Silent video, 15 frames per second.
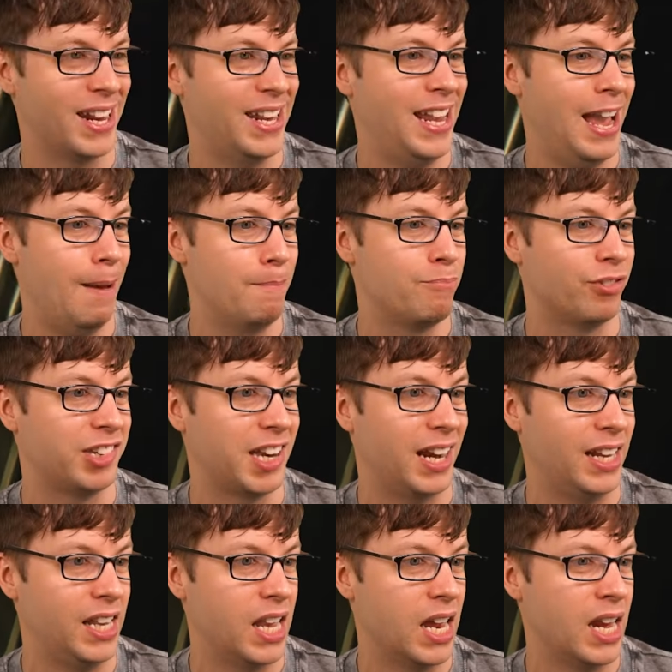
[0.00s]
a Cam
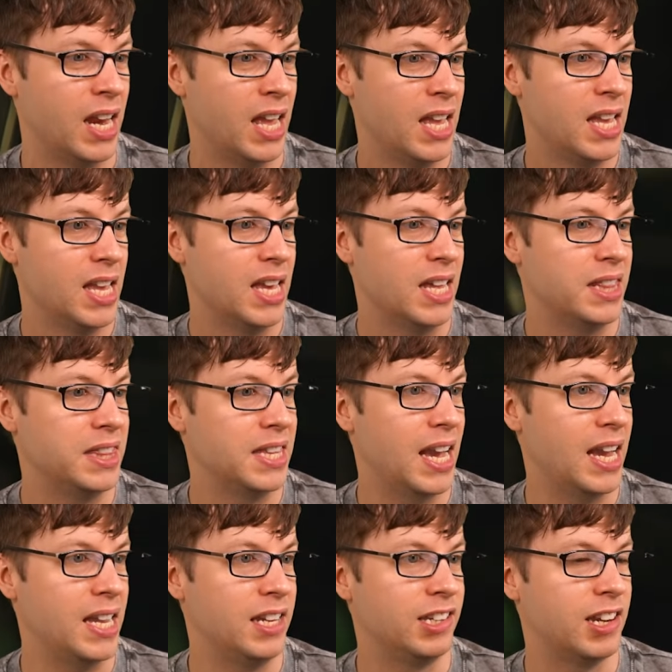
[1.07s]
Brazilian.
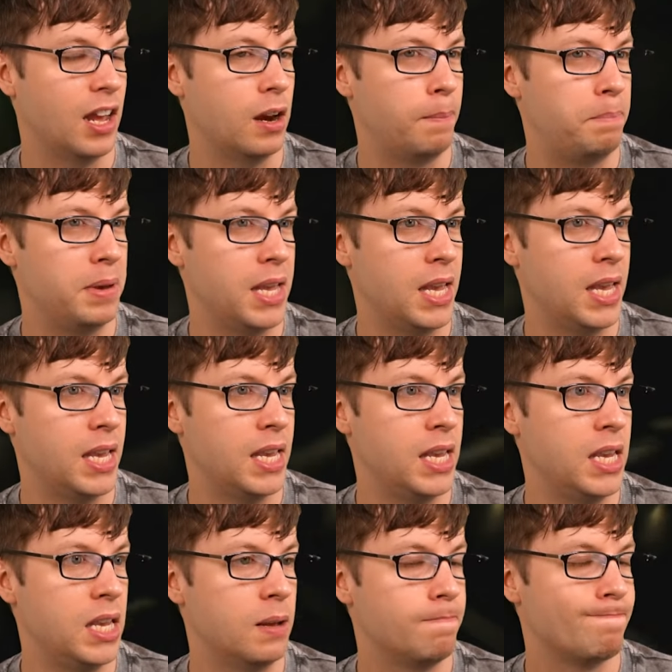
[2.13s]
That is going to
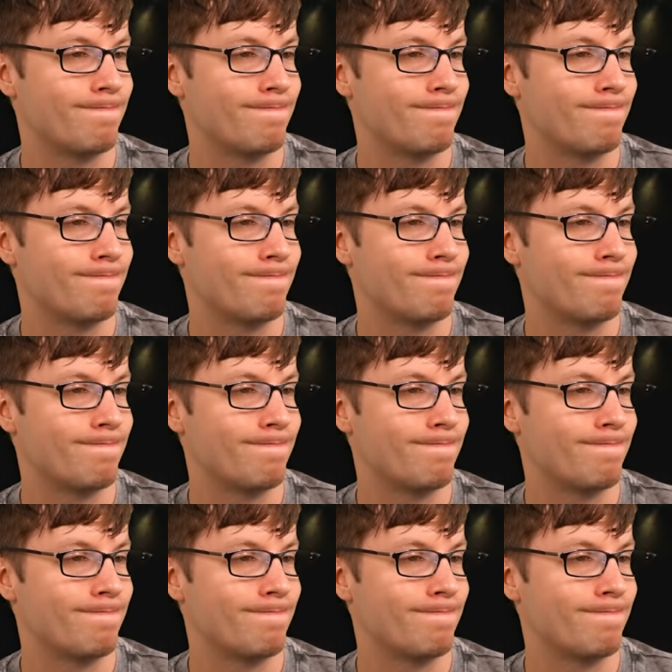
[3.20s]
be